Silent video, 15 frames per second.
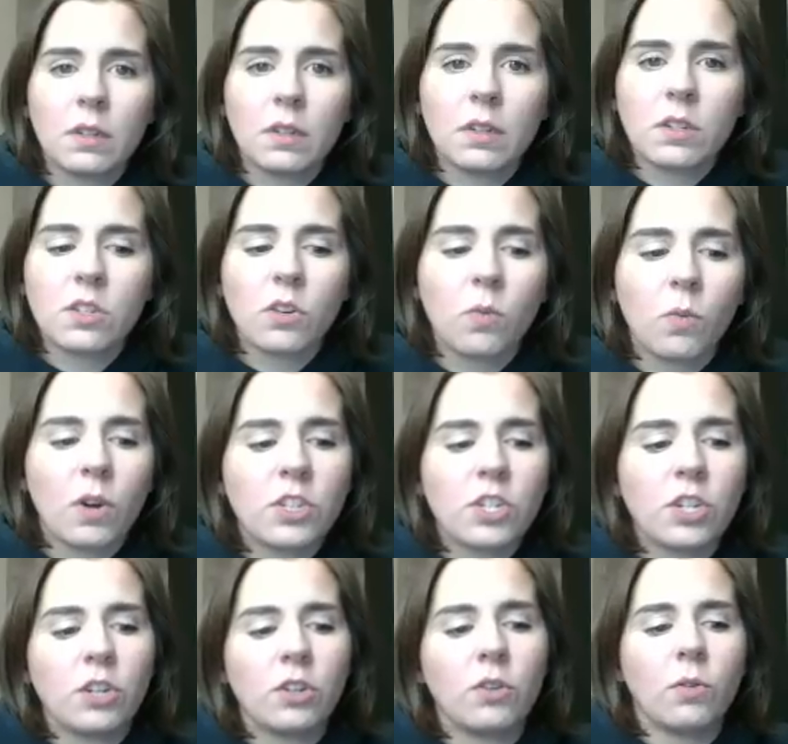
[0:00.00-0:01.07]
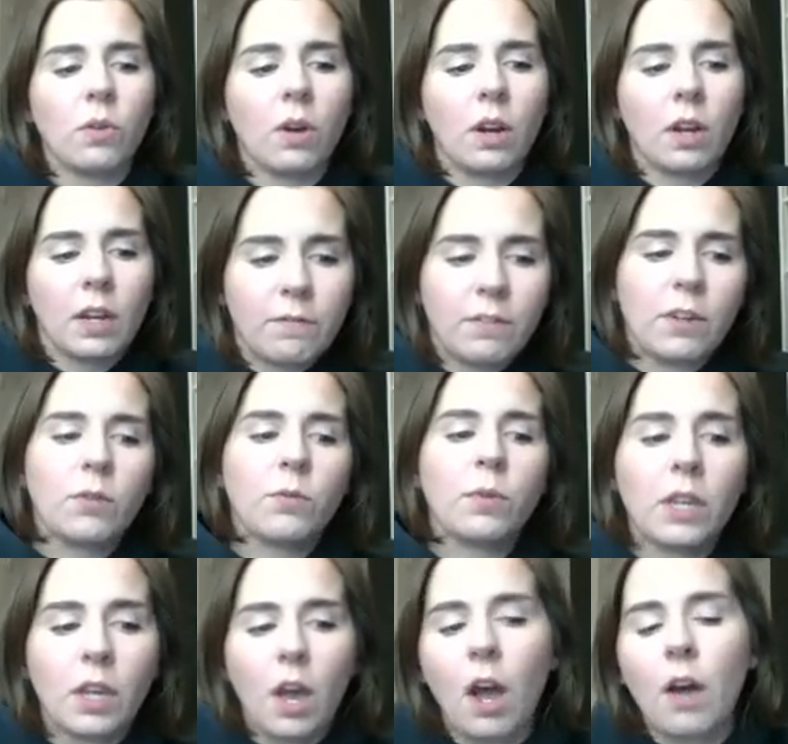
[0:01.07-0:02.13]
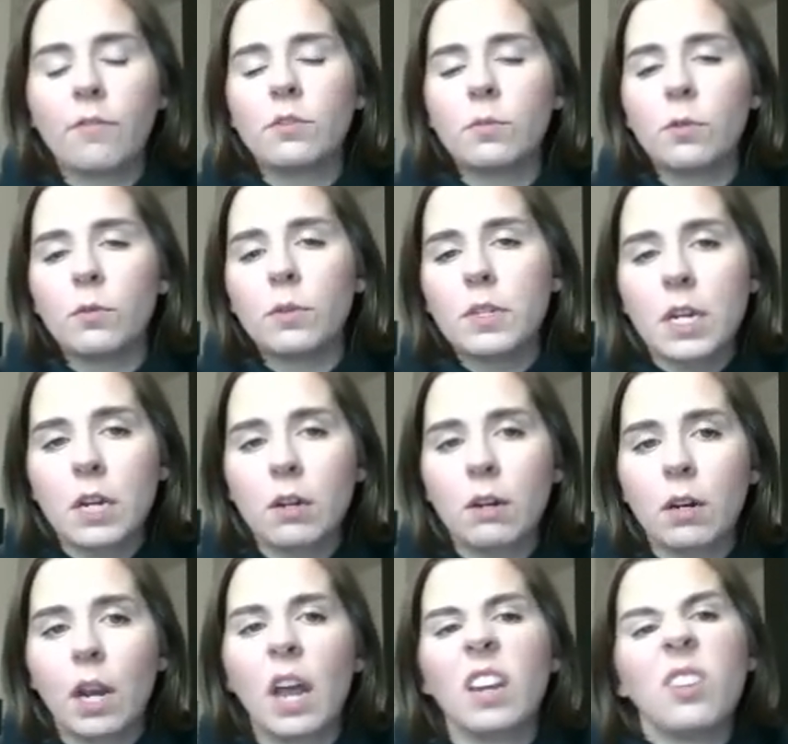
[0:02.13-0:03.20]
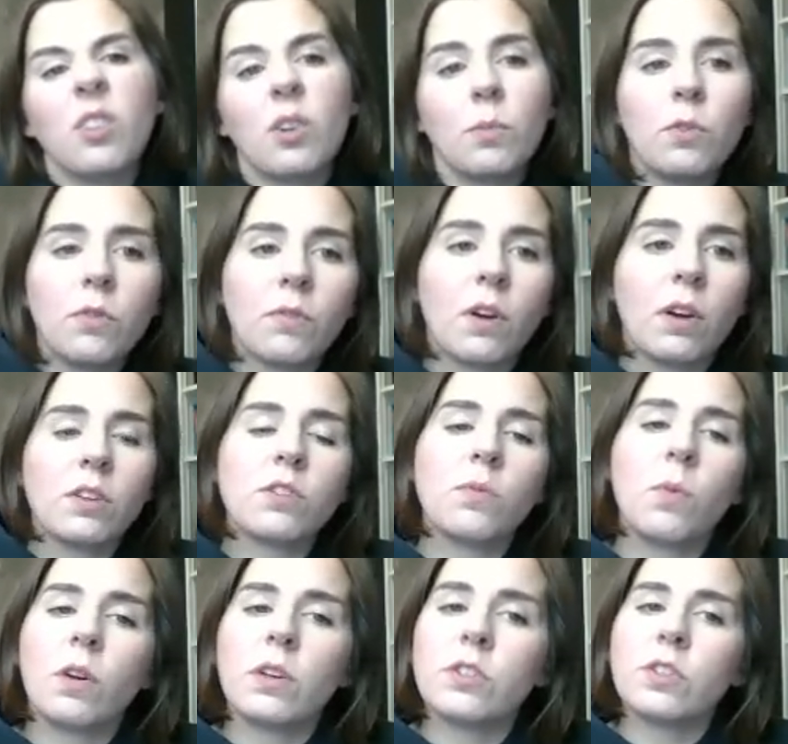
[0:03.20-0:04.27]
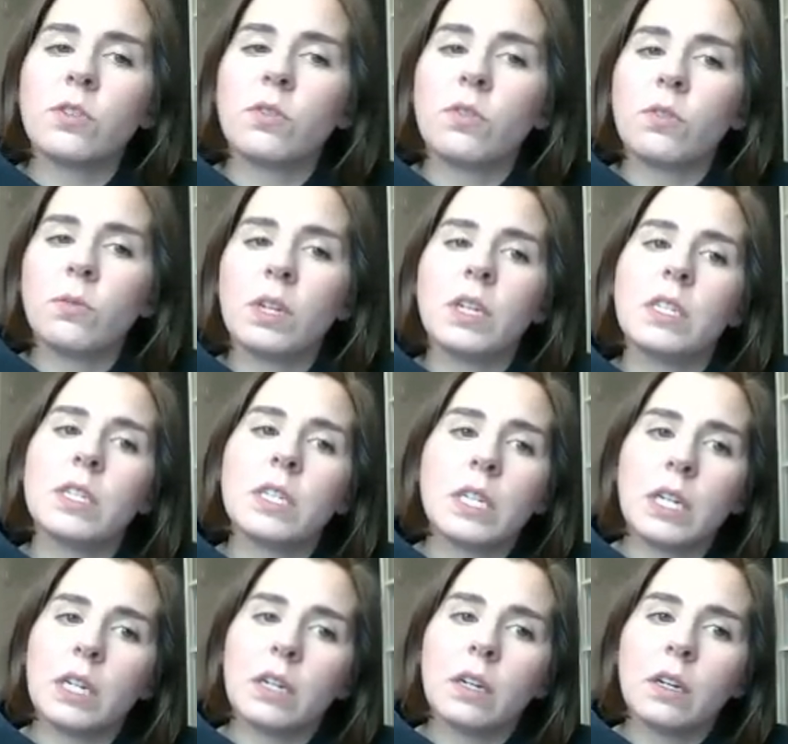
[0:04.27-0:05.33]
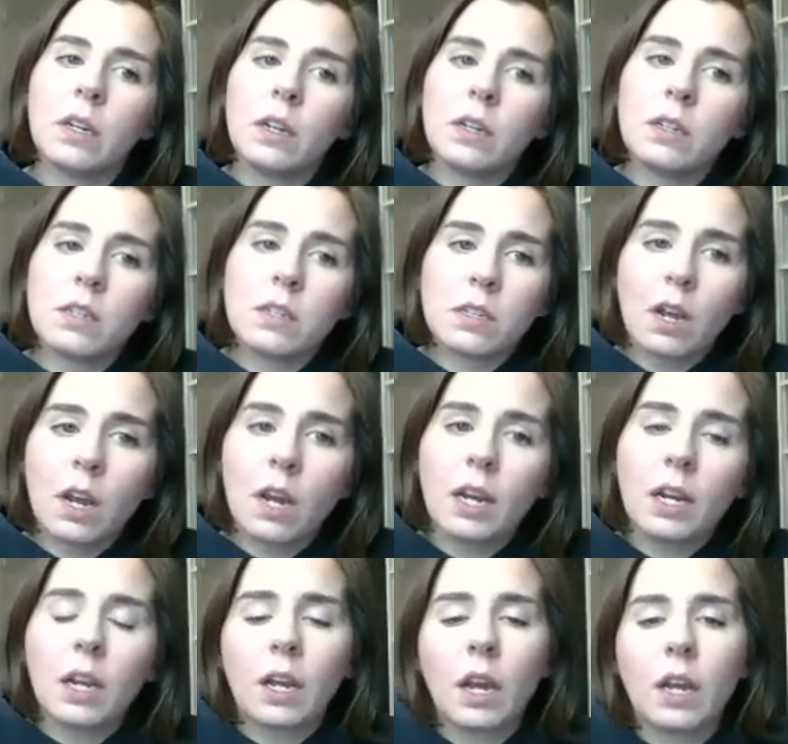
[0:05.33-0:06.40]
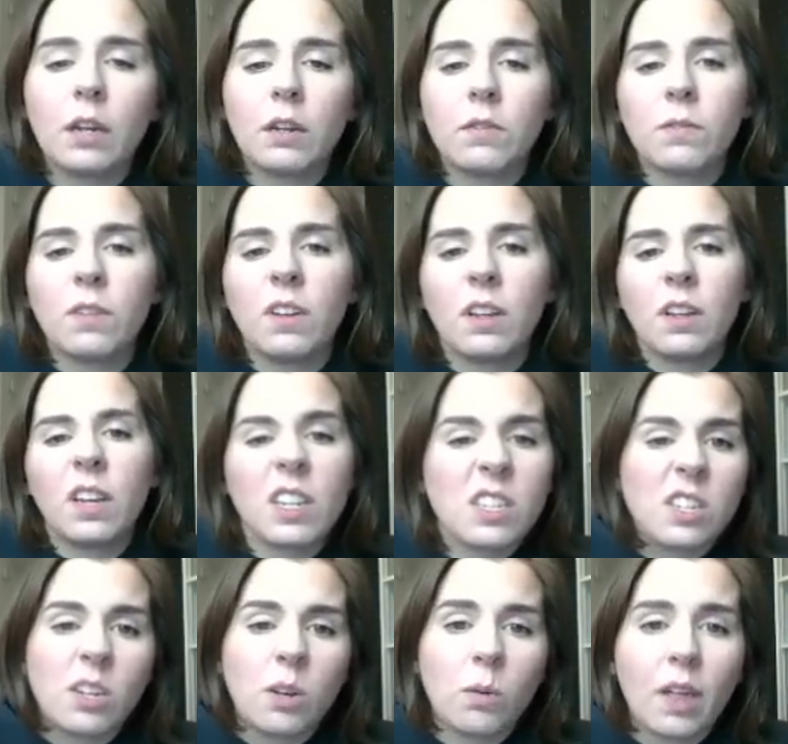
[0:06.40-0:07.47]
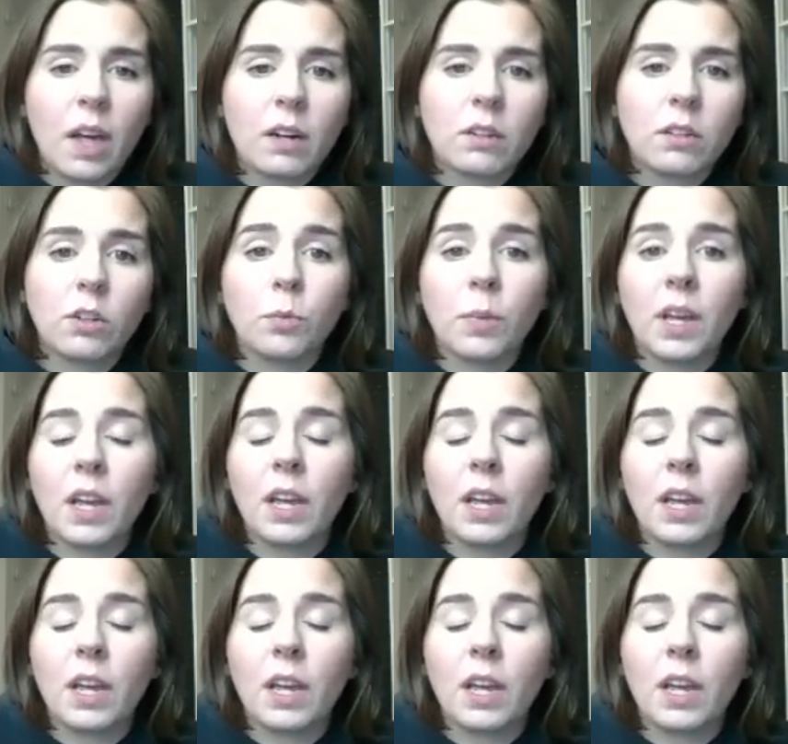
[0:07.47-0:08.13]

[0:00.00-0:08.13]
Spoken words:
So once you feel really comfortable with Tinkercad, you can move on to 123D design and kind of get to know that a little bit.